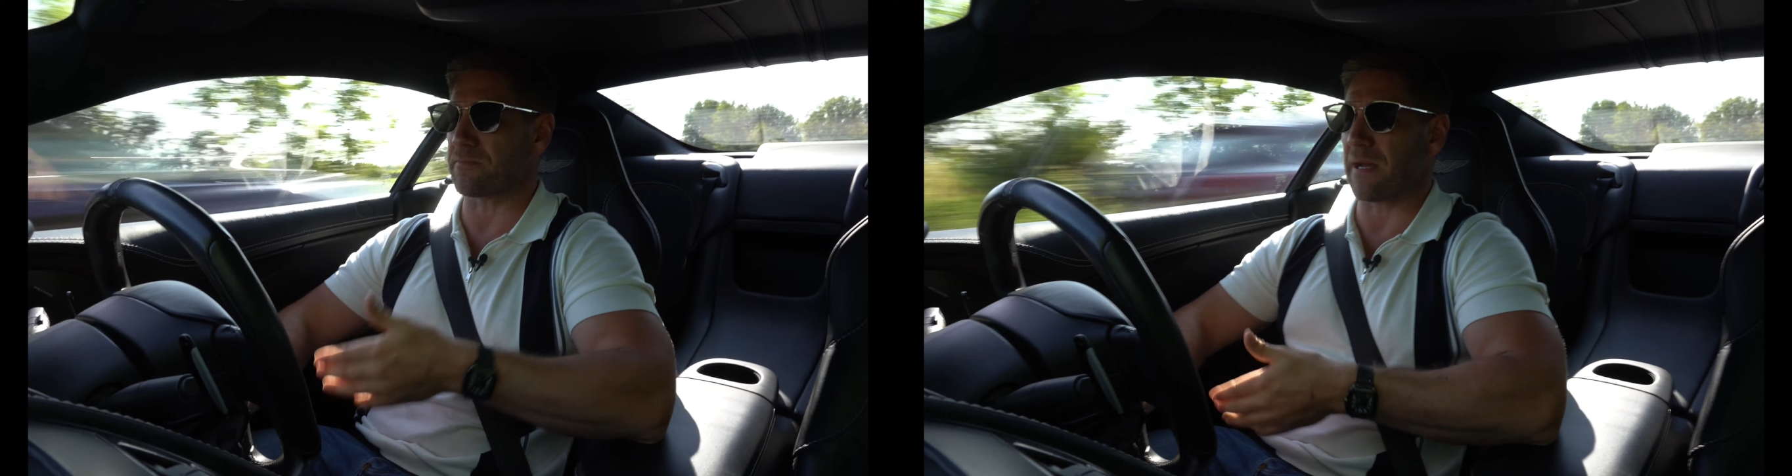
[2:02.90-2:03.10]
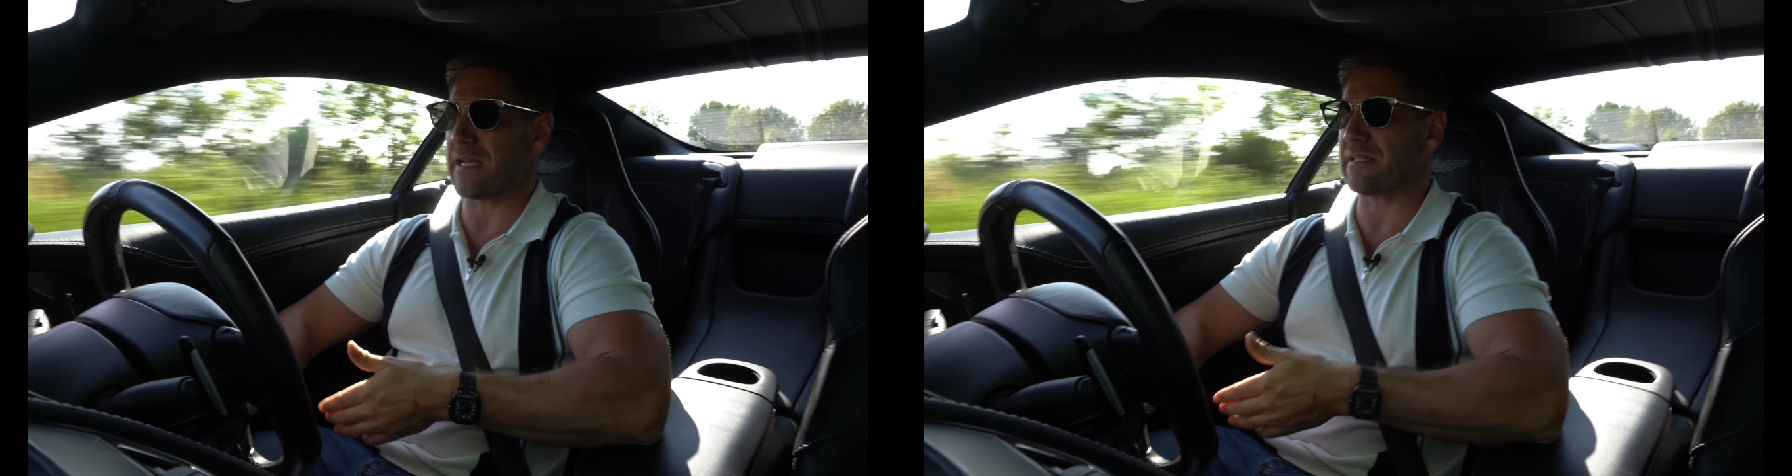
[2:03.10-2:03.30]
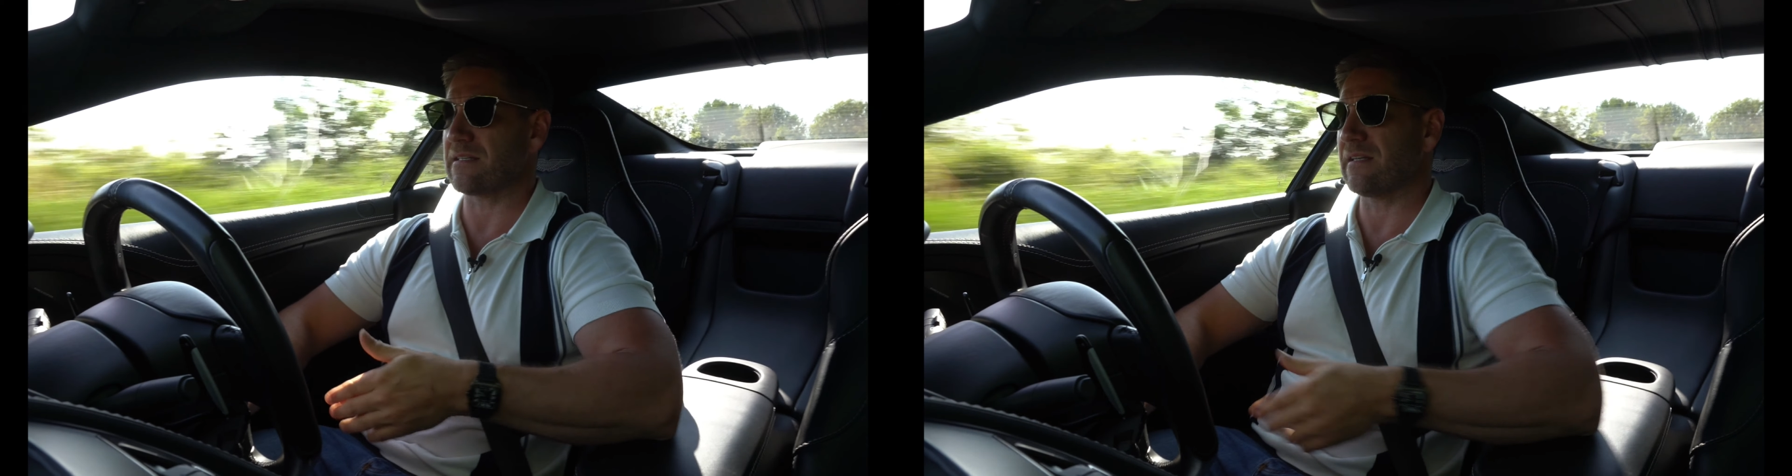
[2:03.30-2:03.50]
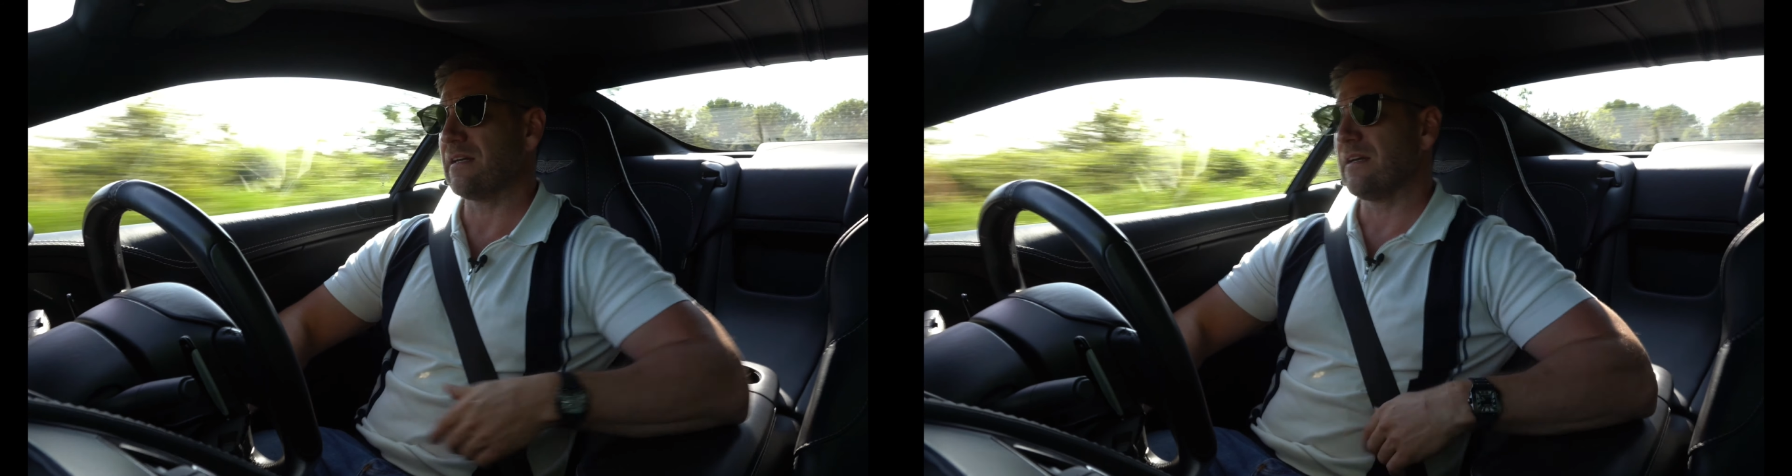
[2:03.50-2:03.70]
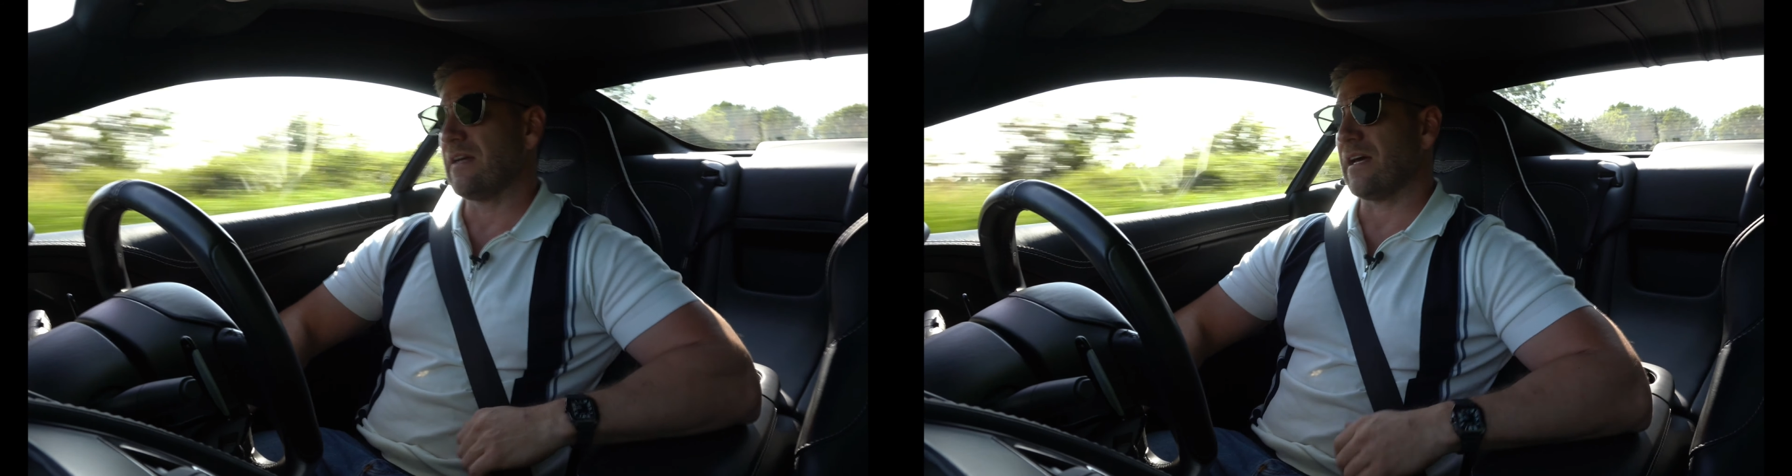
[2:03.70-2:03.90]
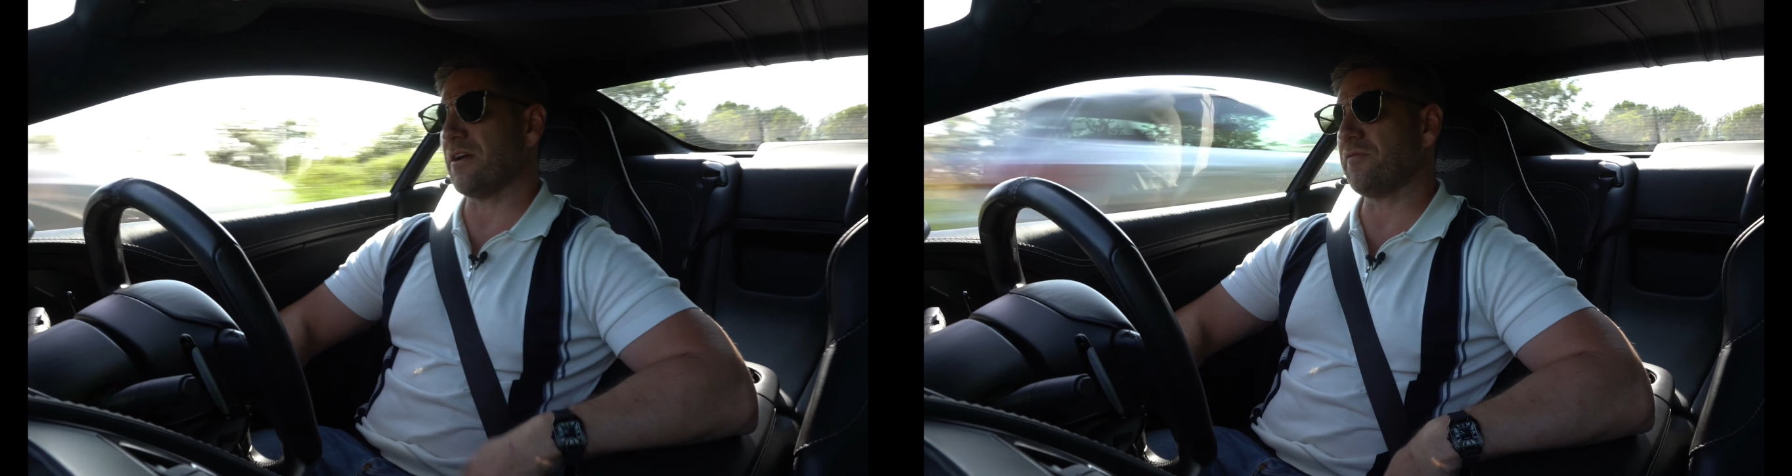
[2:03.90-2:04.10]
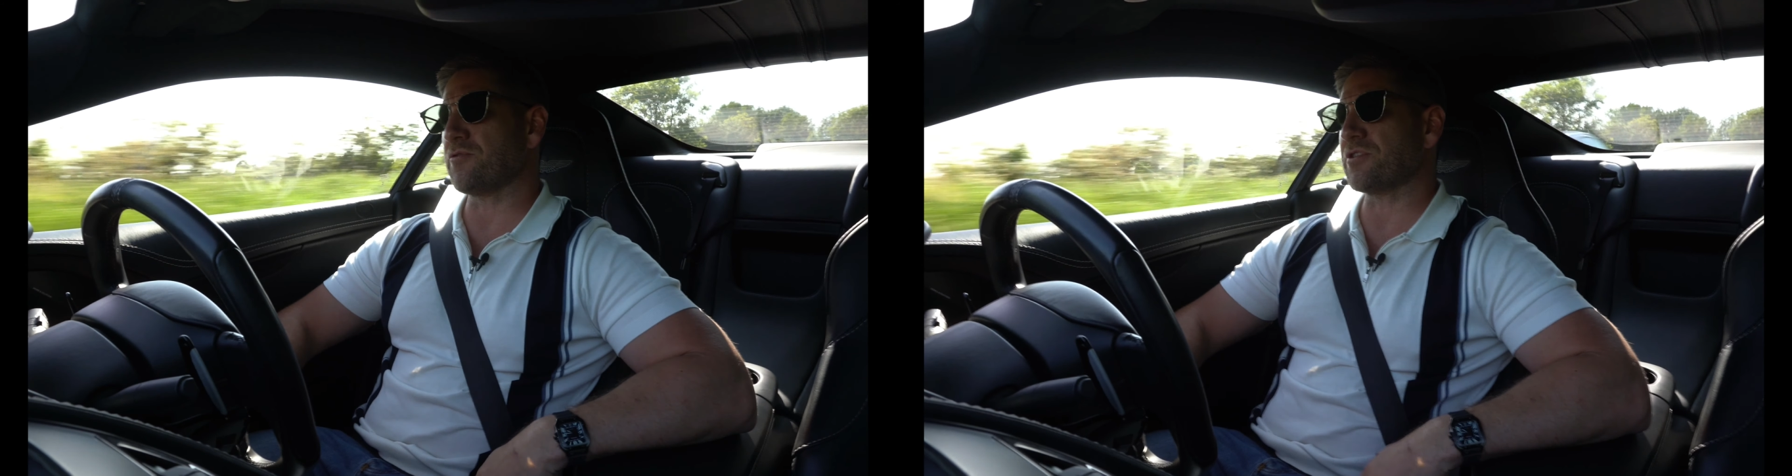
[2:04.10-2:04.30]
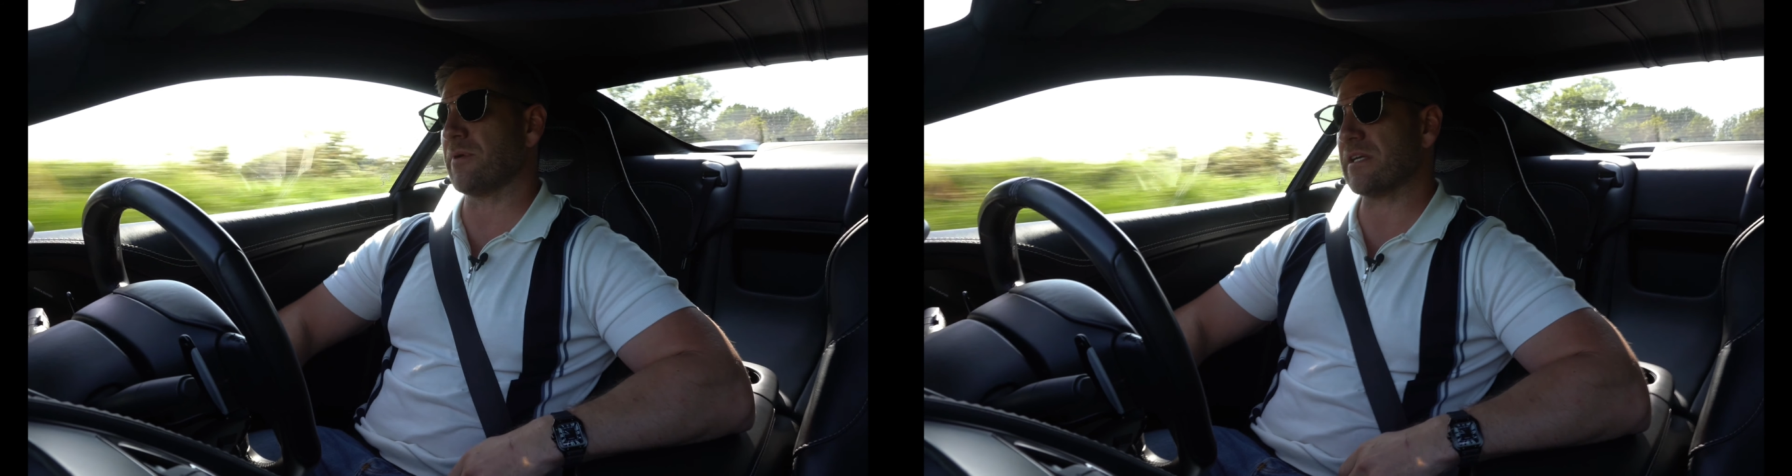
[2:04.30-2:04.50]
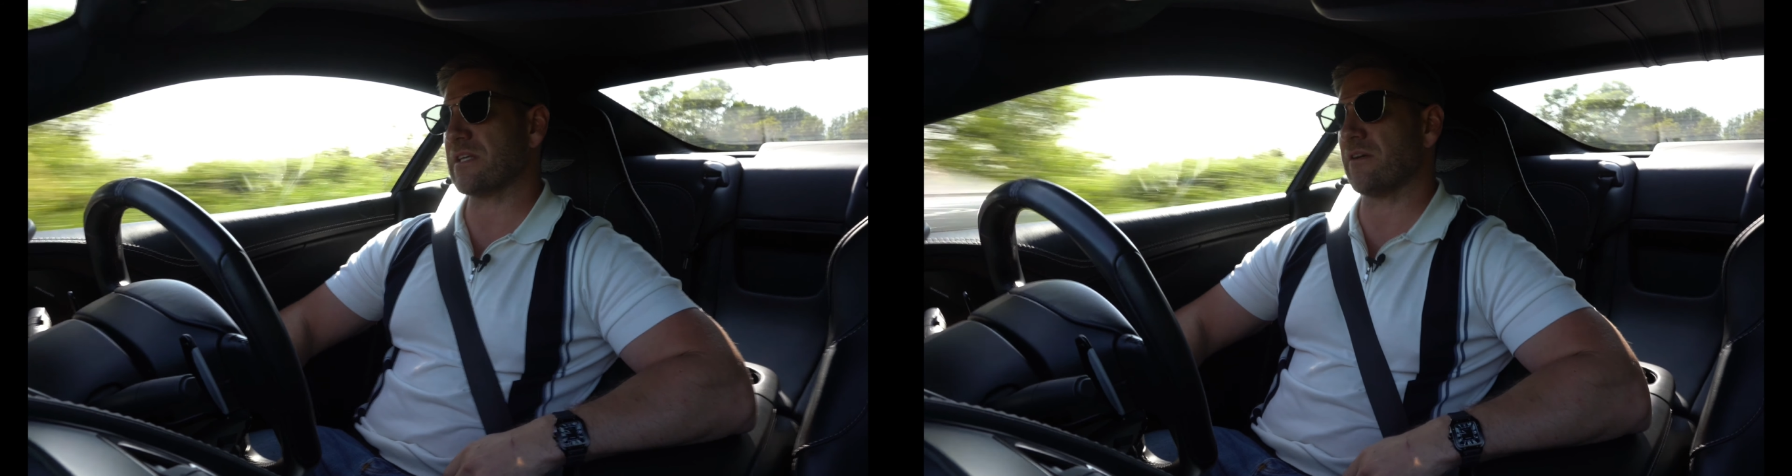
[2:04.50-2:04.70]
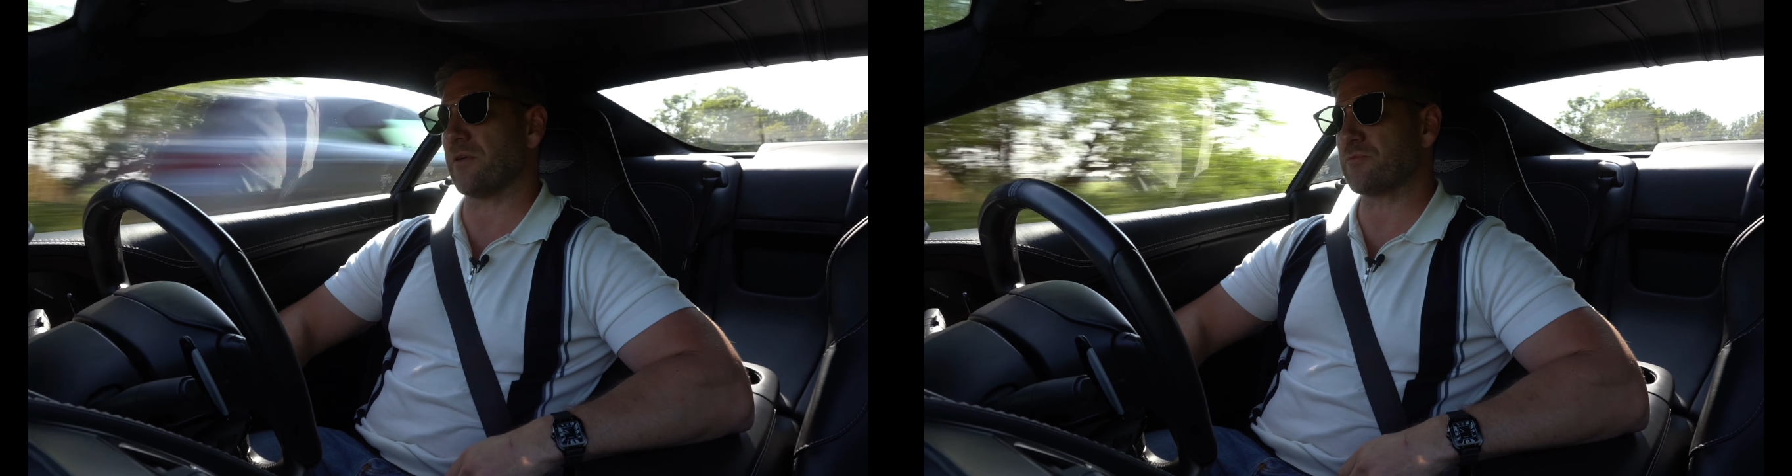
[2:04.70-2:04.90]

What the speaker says: made, and I thought to myself,